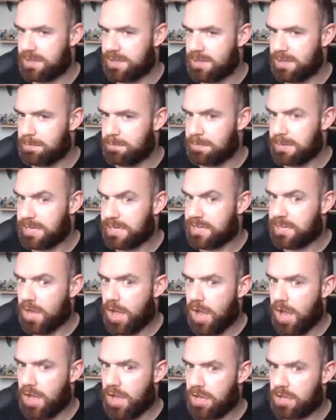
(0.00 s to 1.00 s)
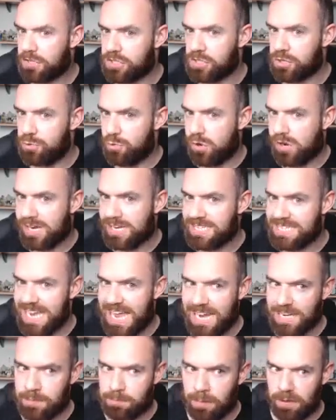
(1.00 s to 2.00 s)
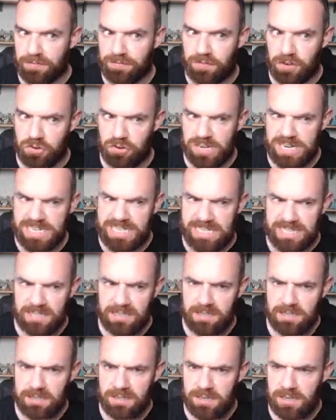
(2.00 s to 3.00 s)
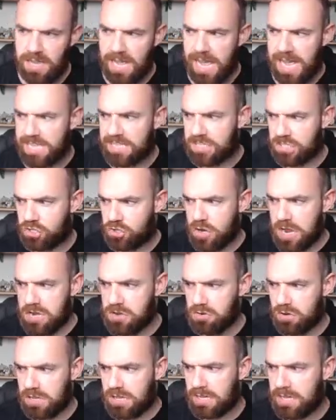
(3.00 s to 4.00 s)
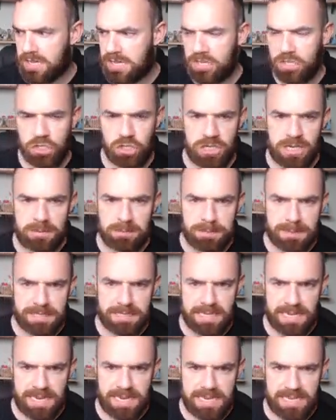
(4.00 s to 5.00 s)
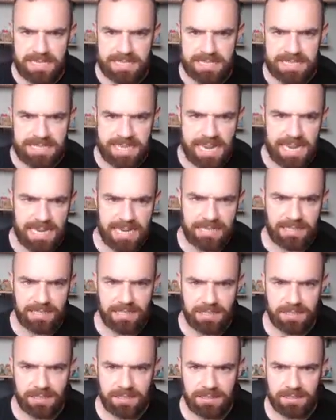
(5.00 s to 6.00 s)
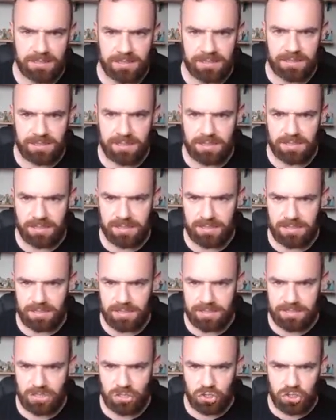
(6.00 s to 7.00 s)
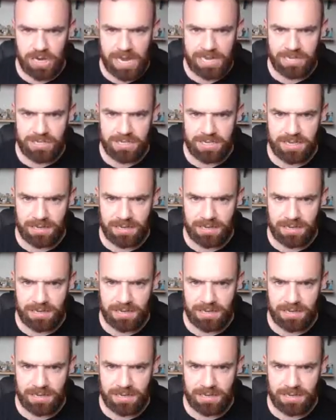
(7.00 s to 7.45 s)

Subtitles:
because you were attacked by furries, as General Sheeps is saying in the chat?